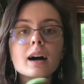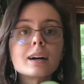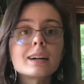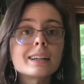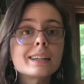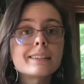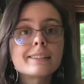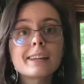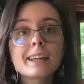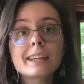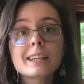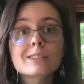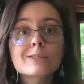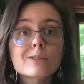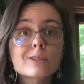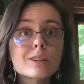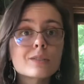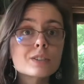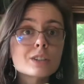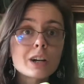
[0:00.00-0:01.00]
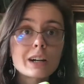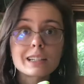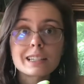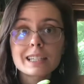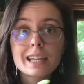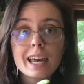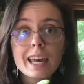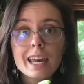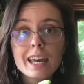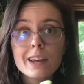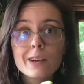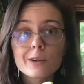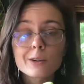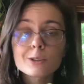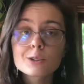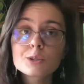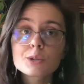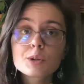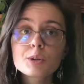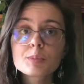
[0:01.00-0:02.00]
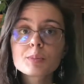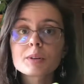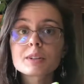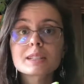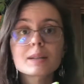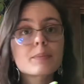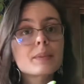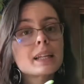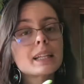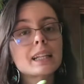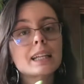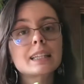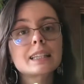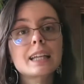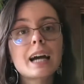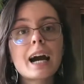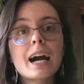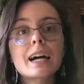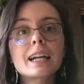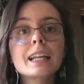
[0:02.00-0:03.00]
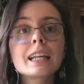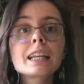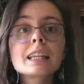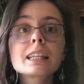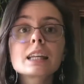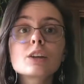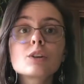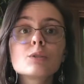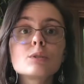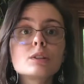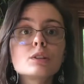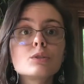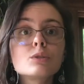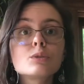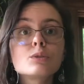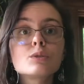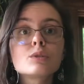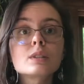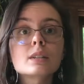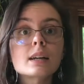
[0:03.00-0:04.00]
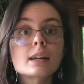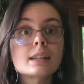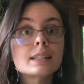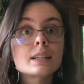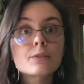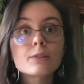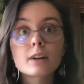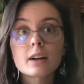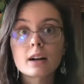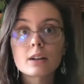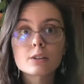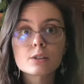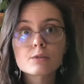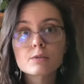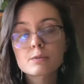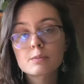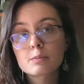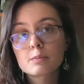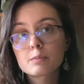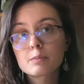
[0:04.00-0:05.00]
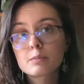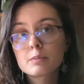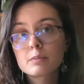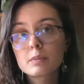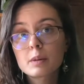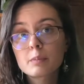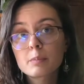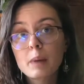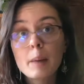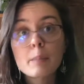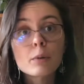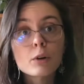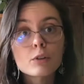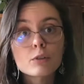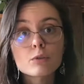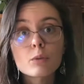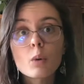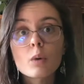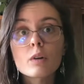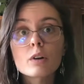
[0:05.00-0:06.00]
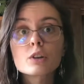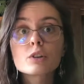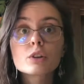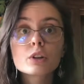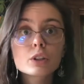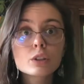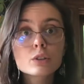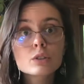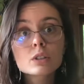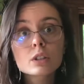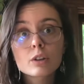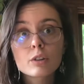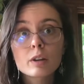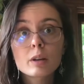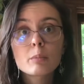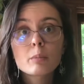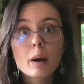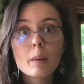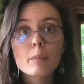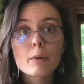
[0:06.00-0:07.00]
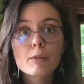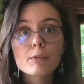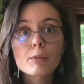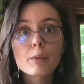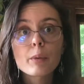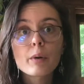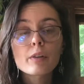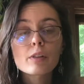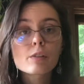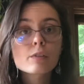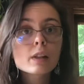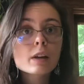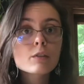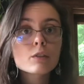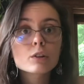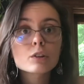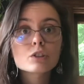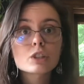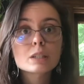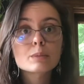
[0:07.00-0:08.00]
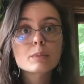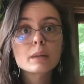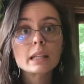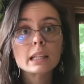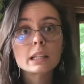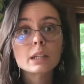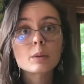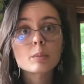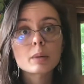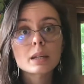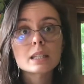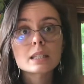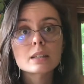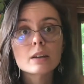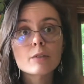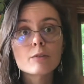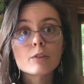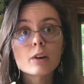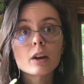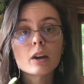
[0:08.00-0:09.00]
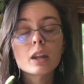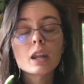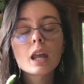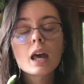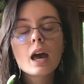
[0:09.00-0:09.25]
in any sort of saute or soup or something like that. Anything you would use a different color pepper for, you could use a green pepper for. The flavor will just be a little bit different.